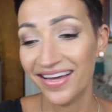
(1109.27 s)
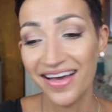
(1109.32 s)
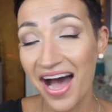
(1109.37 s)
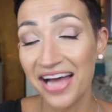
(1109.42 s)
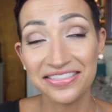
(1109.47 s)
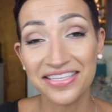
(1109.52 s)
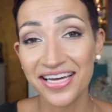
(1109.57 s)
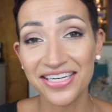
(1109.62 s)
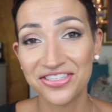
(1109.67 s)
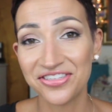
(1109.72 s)
I
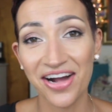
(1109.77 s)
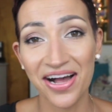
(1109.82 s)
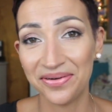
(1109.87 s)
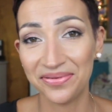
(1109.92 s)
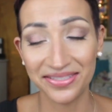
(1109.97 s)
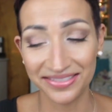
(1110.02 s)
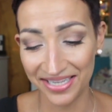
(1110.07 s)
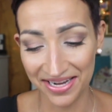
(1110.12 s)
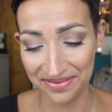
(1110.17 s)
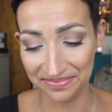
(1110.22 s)
just had to try
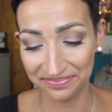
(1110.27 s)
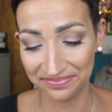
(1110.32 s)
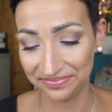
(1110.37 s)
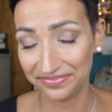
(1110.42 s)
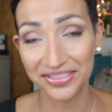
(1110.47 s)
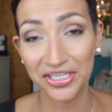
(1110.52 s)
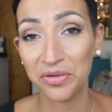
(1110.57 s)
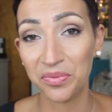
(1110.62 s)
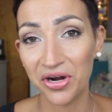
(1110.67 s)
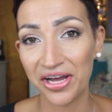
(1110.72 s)
it one time.
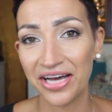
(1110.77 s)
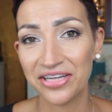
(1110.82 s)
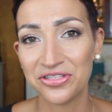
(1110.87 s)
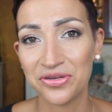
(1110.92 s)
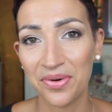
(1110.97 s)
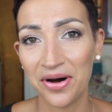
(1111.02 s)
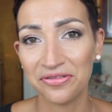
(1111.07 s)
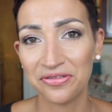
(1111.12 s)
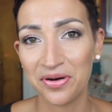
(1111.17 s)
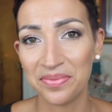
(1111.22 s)
Didn't work out
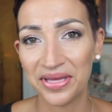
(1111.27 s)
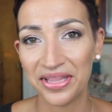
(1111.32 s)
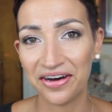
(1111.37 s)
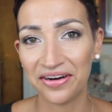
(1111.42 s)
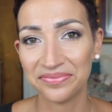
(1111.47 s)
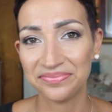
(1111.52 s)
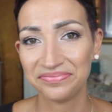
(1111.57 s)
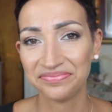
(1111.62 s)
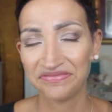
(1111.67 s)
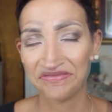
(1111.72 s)
too well for me, though.